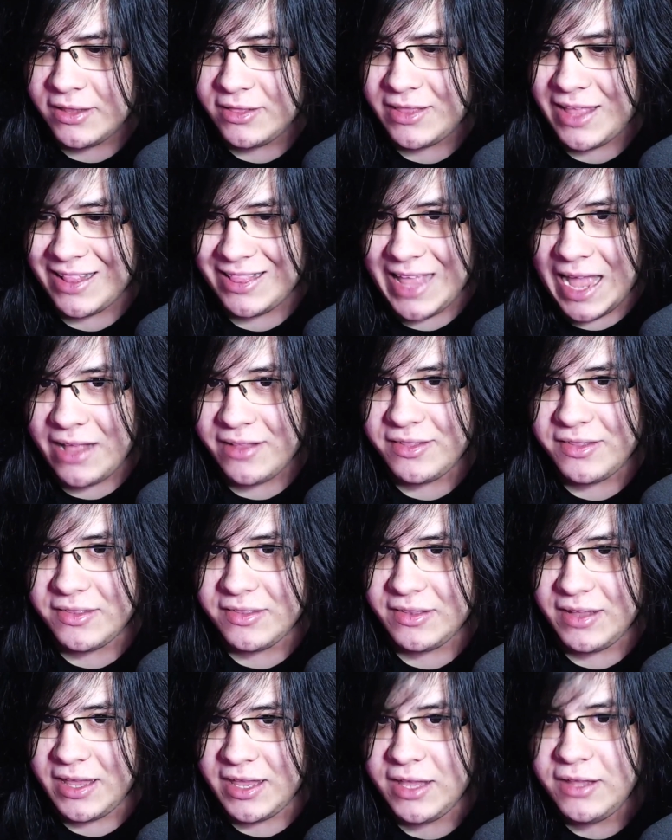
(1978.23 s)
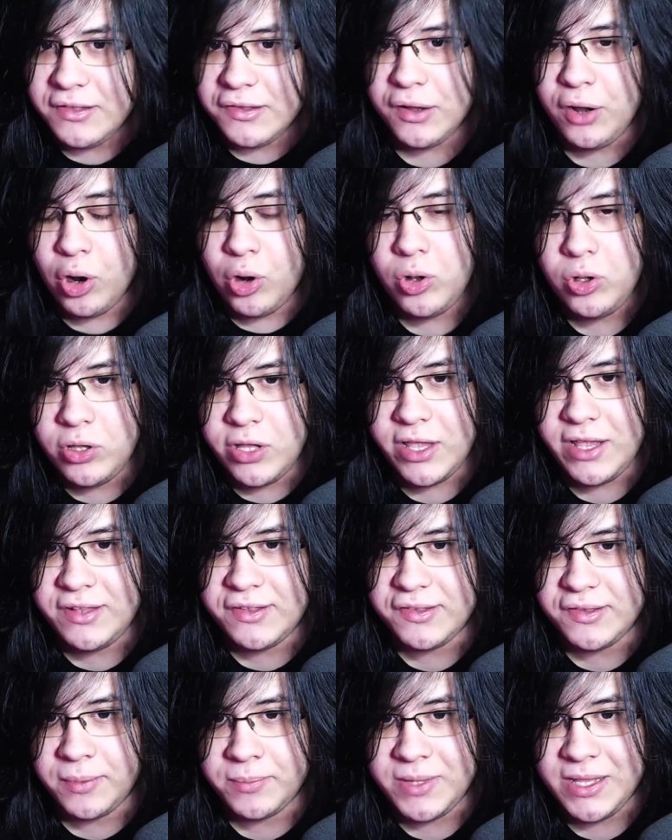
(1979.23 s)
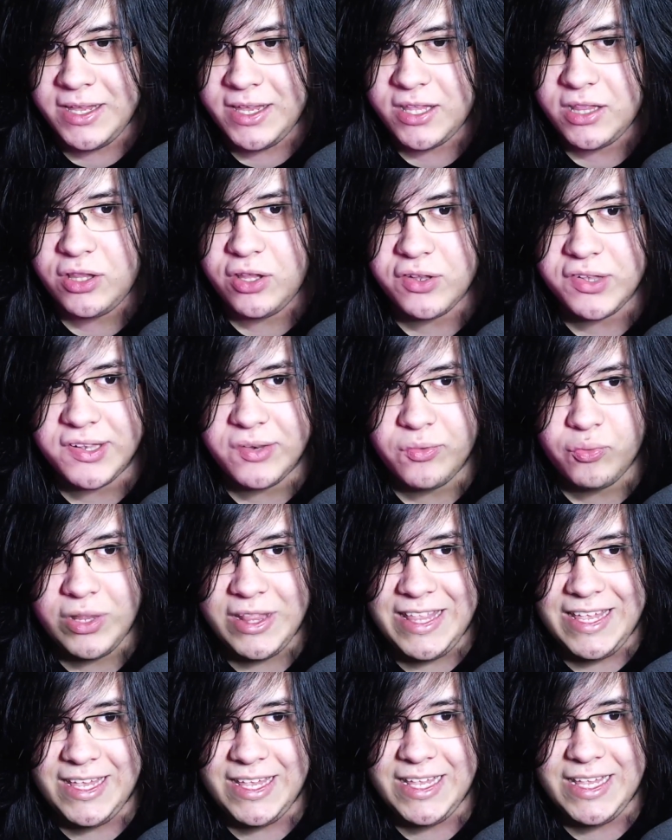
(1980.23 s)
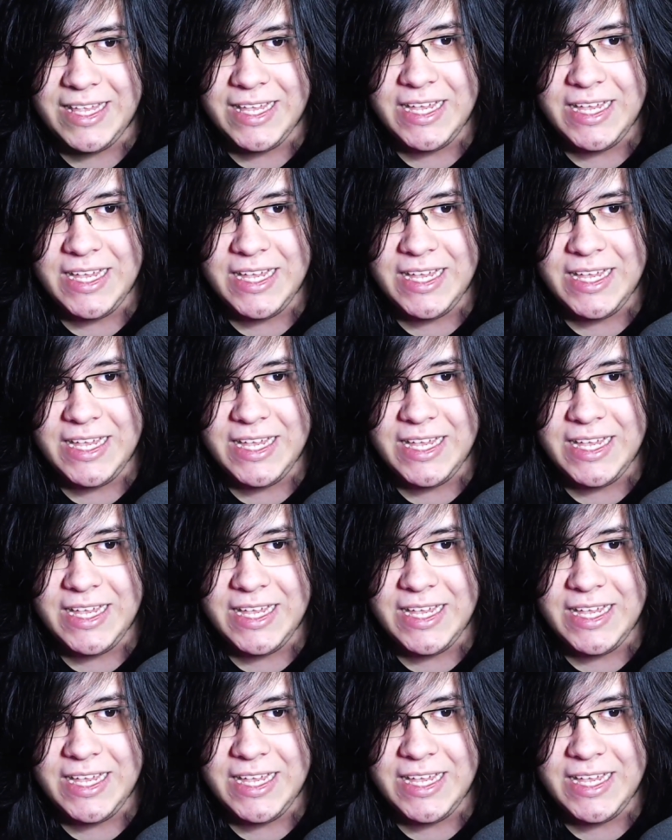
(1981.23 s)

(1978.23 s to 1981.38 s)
that that's his goal is something he doesn't really